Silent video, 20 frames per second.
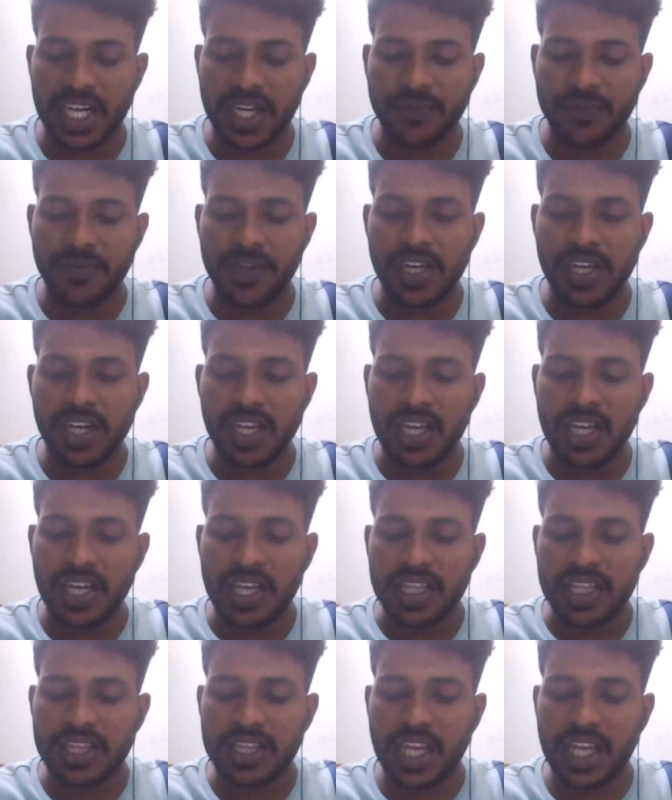By
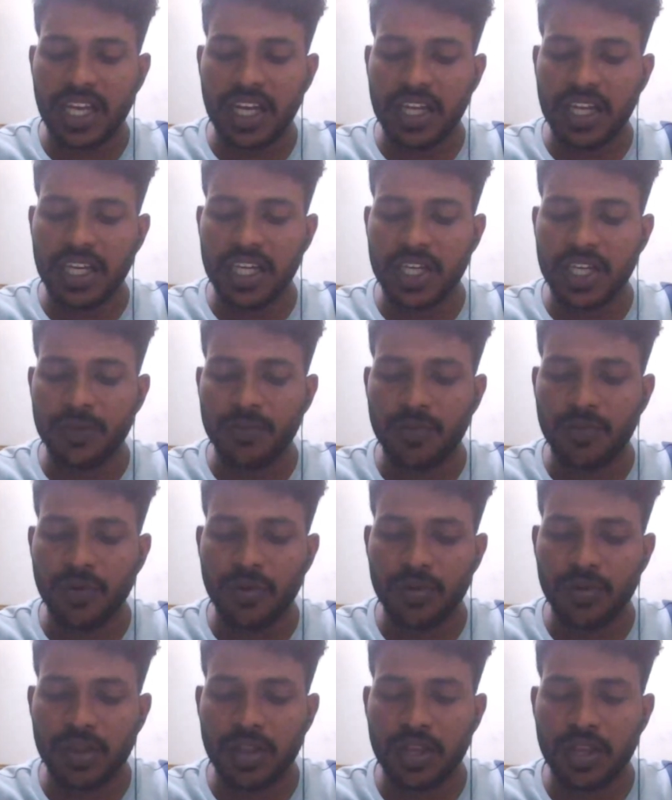decreasing
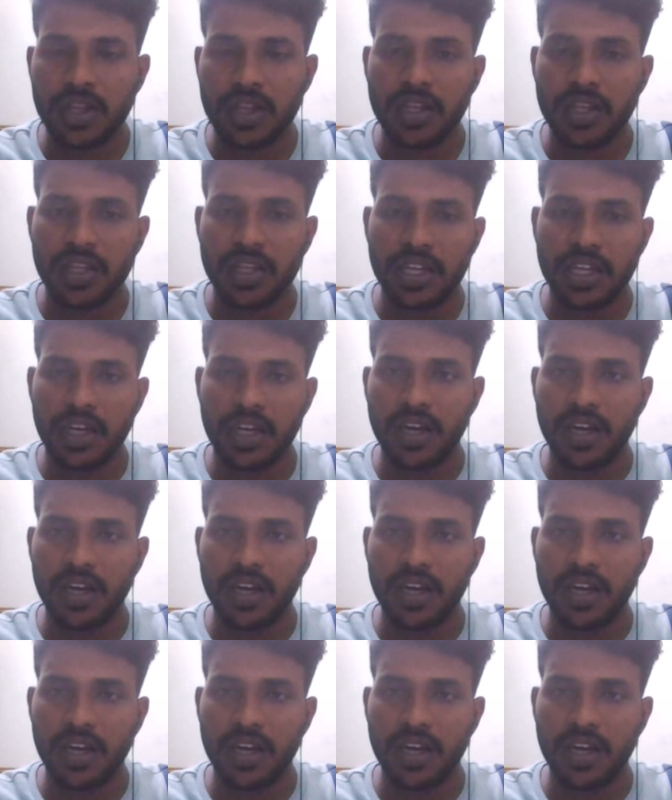the length,